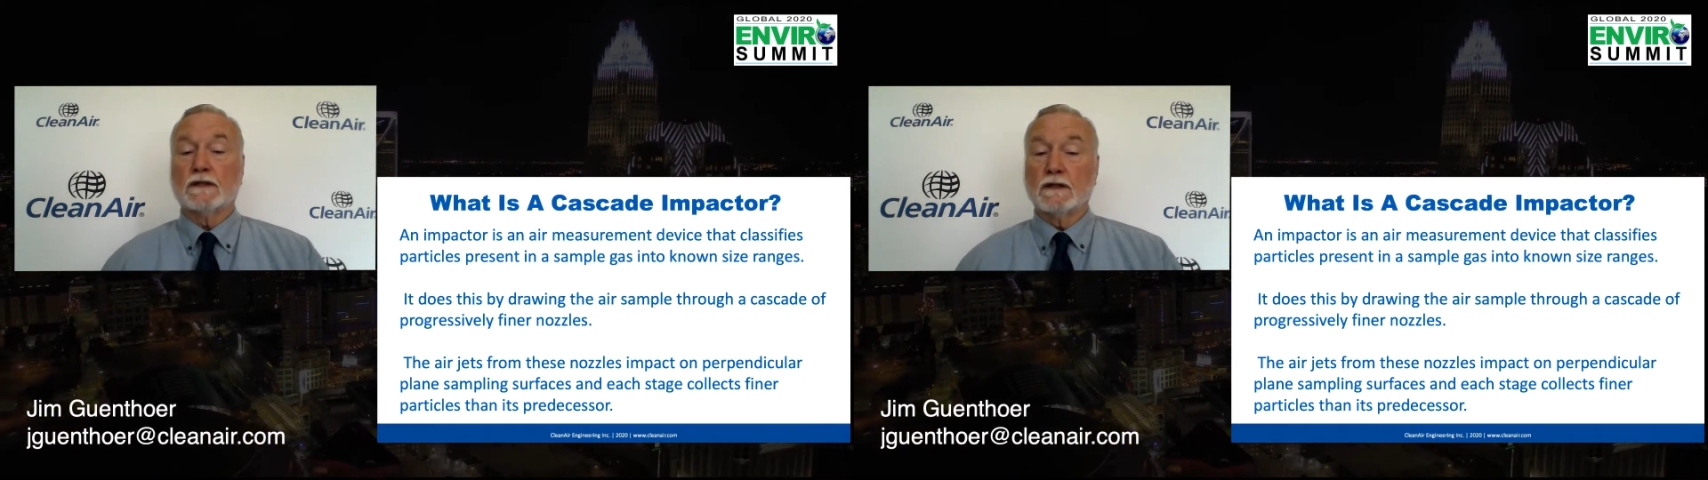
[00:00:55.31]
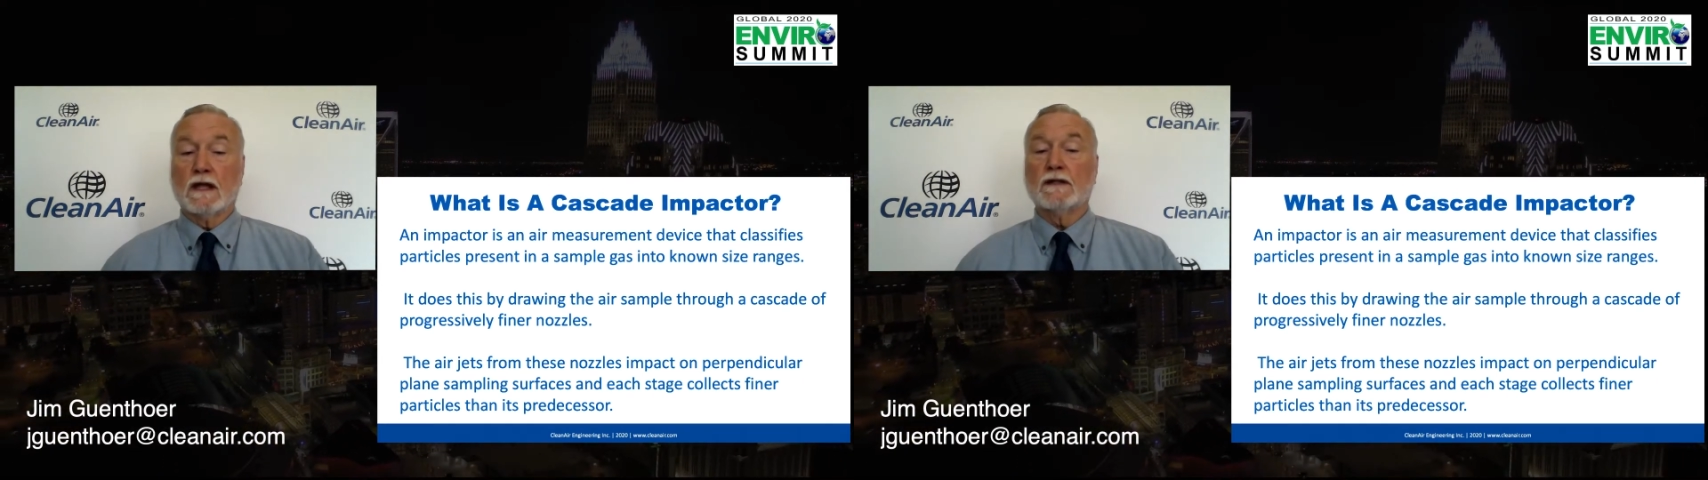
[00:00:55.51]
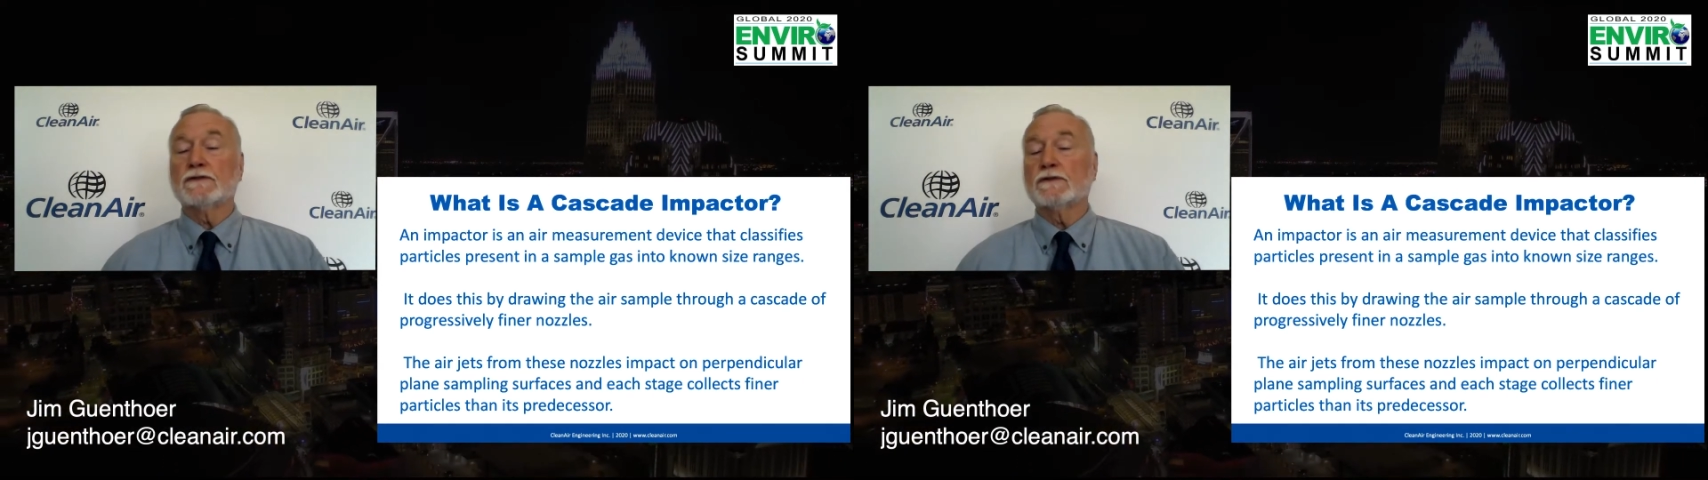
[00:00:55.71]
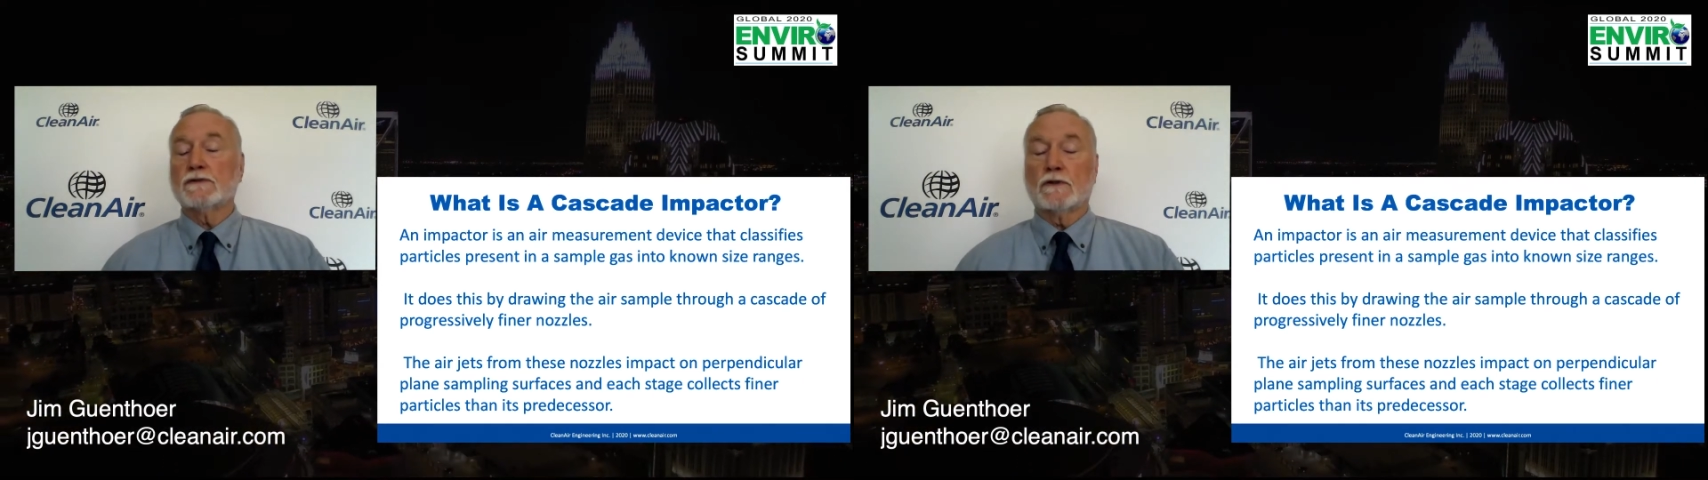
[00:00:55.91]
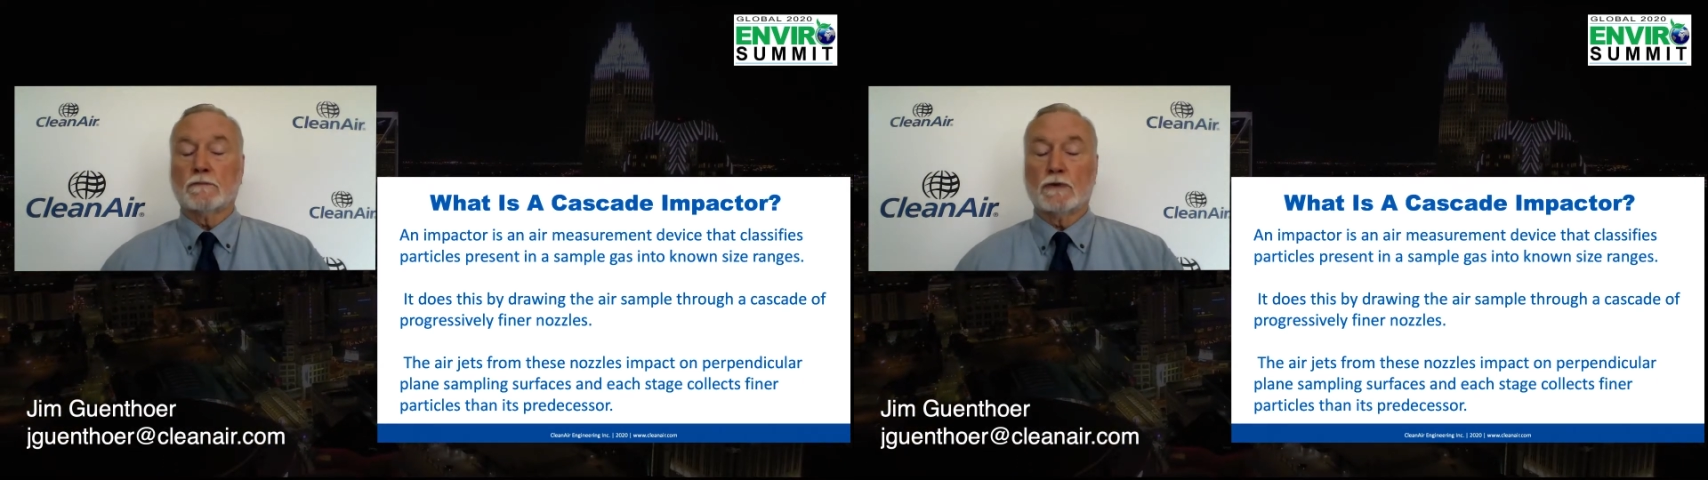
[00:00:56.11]
and the
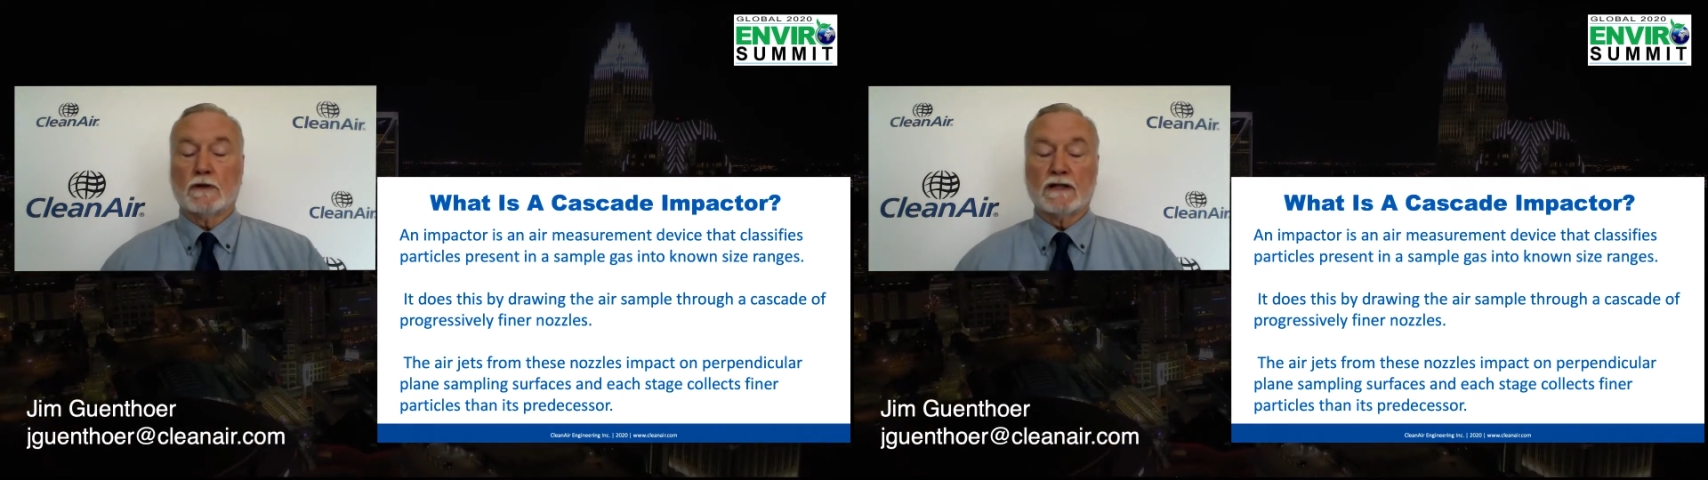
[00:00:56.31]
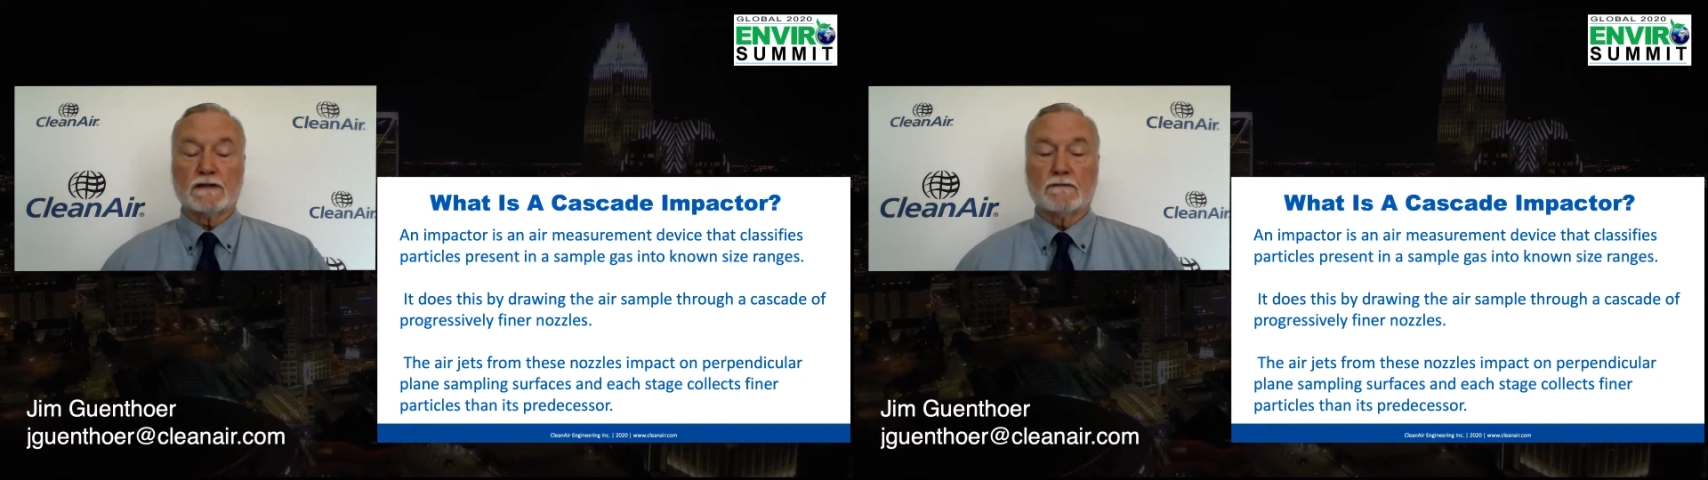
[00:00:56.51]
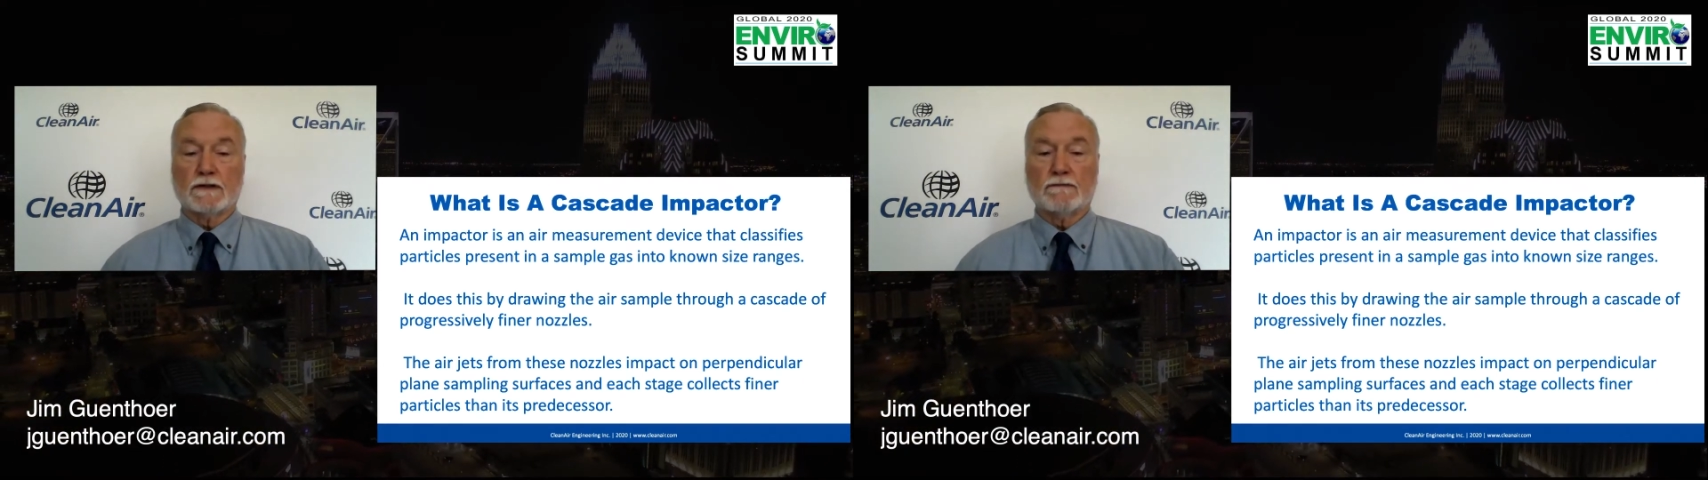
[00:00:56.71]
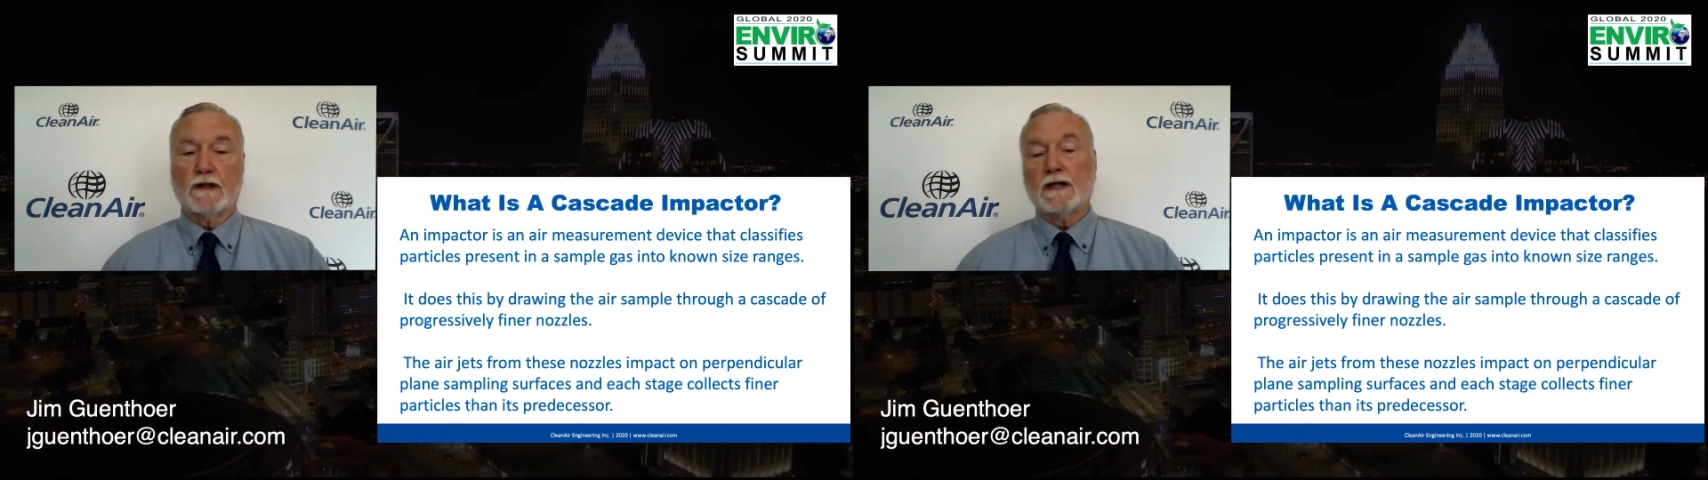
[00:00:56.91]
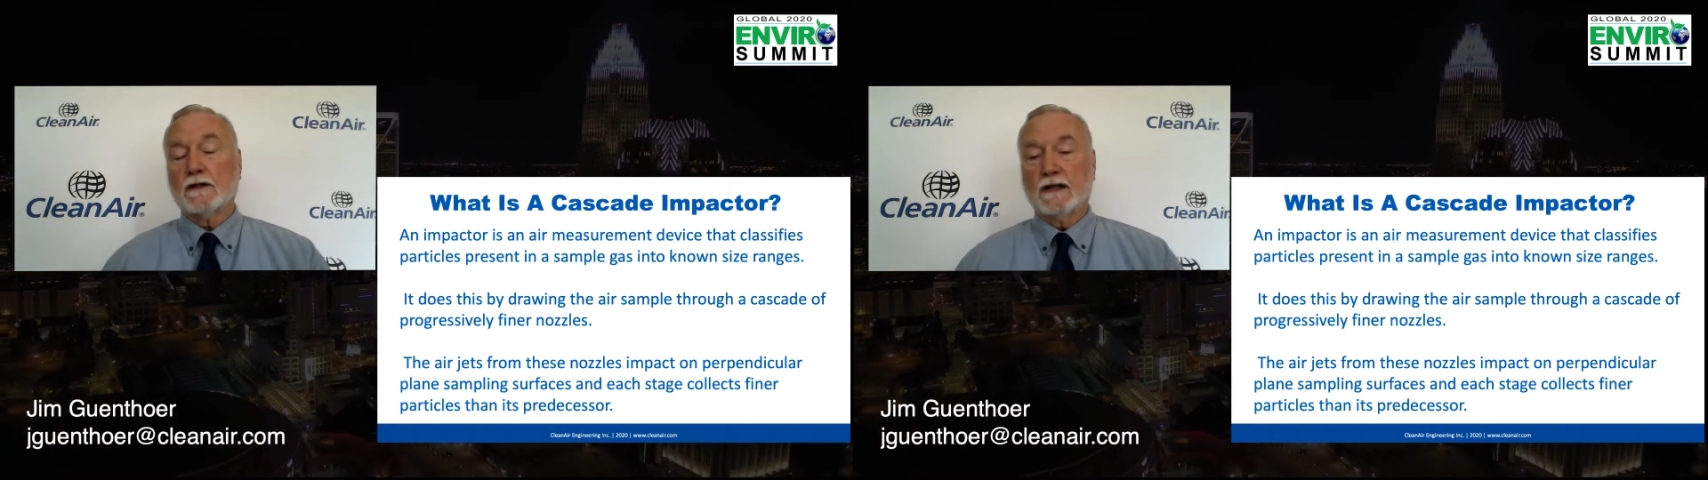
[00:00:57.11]
nozzles are progressively
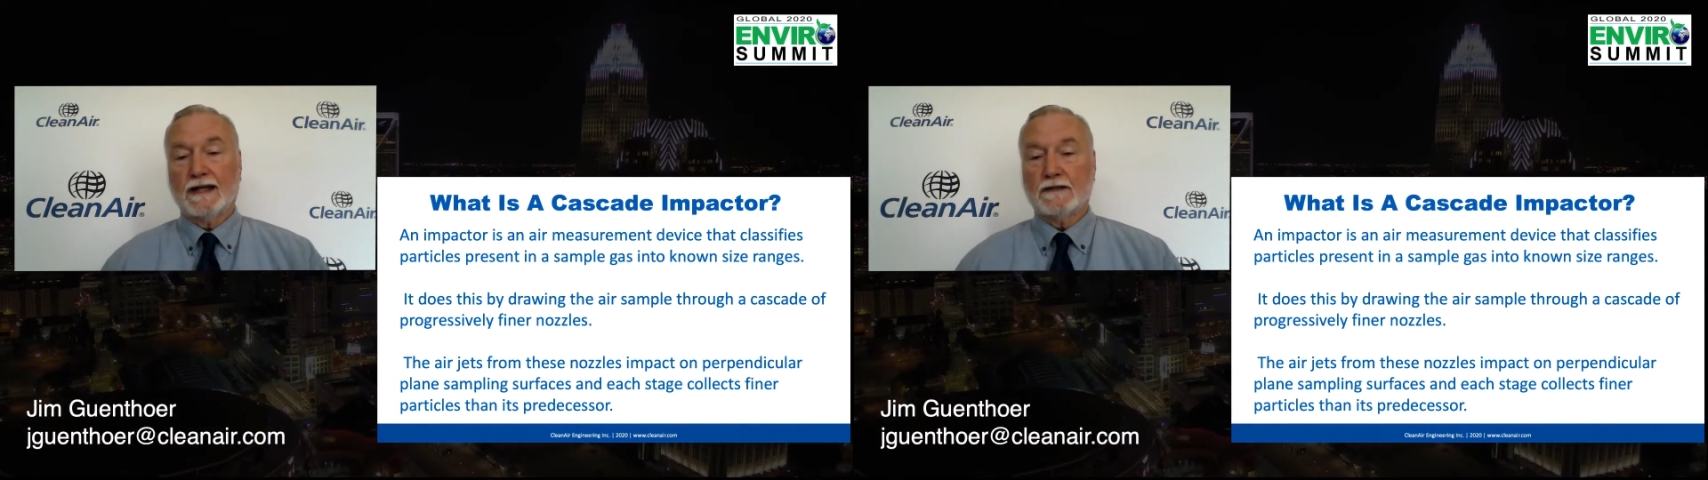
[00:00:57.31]
finer,